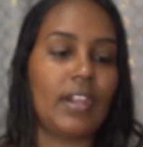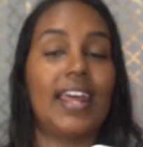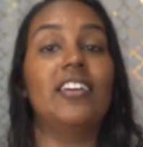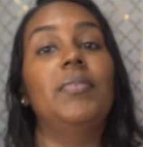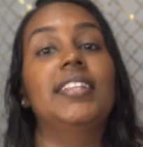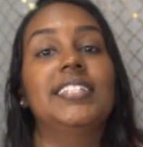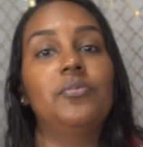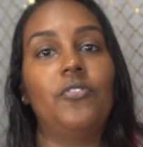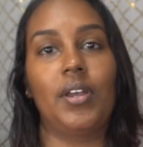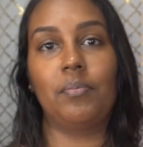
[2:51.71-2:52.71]
And I've made this
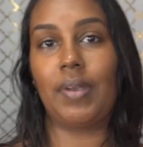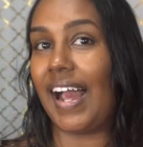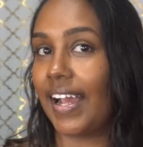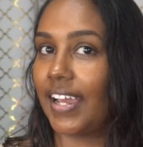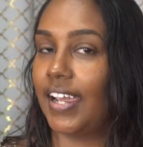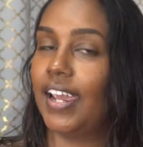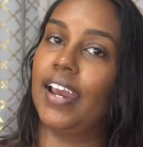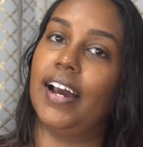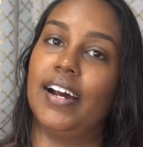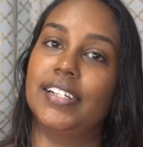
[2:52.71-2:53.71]
before in black
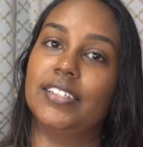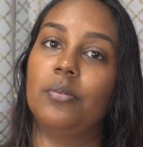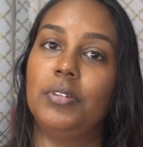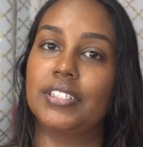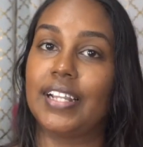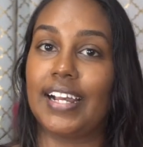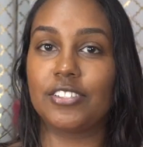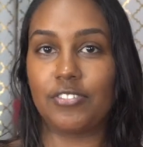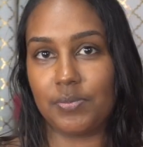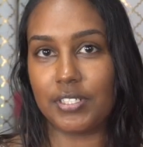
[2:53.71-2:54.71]
as hubby's last
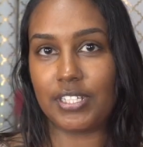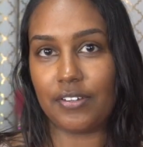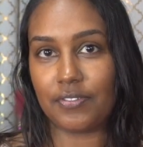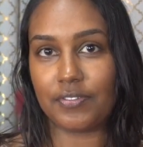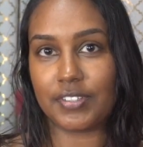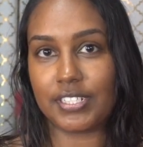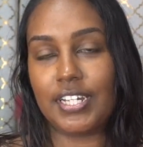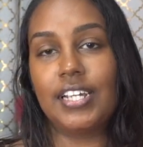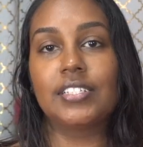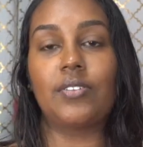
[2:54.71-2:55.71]
Christmas gift.
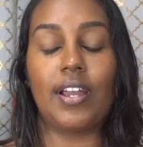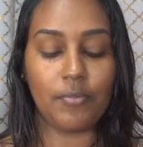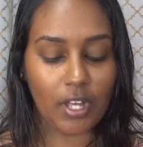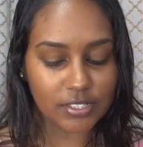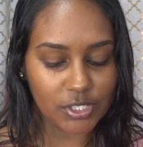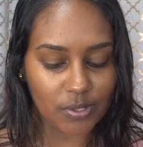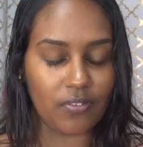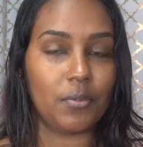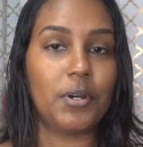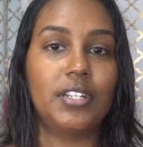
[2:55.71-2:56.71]
So I'm not too sure
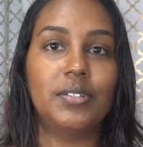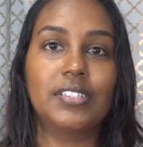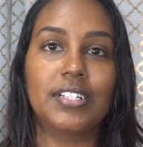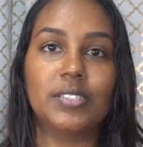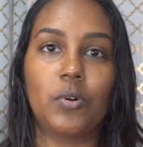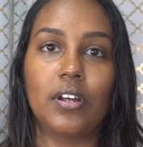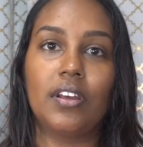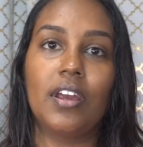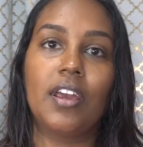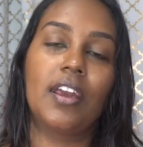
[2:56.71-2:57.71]
if I'm going to use this
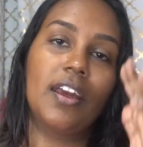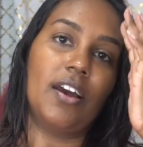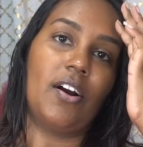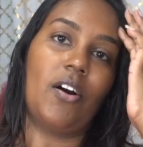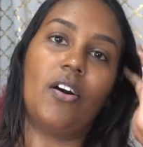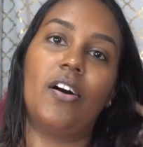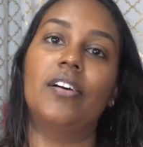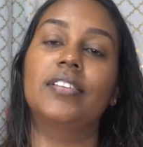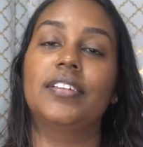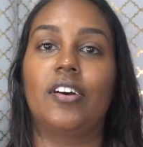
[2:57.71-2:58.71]
one
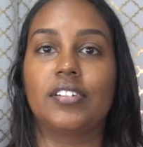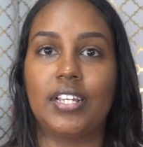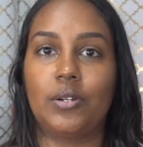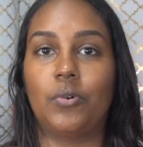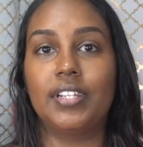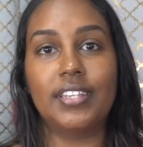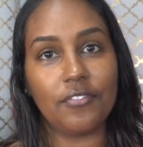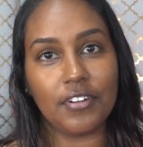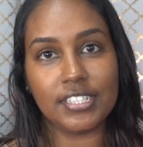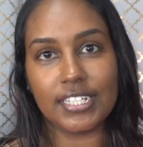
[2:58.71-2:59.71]
or the dark side one. The
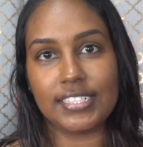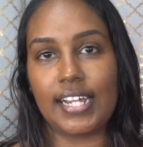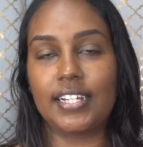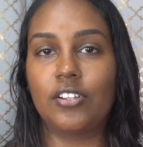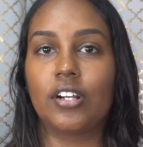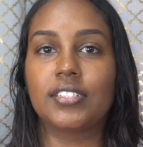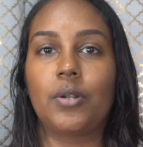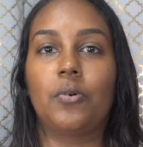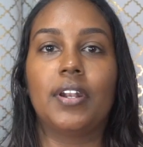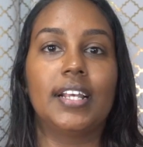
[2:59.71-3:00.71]
difference is that the dark
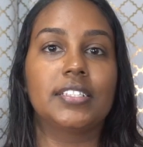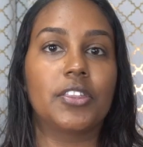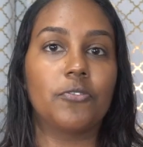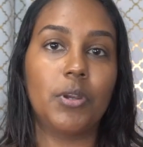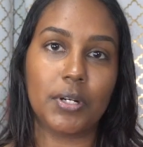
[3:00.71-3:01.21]
side one has 3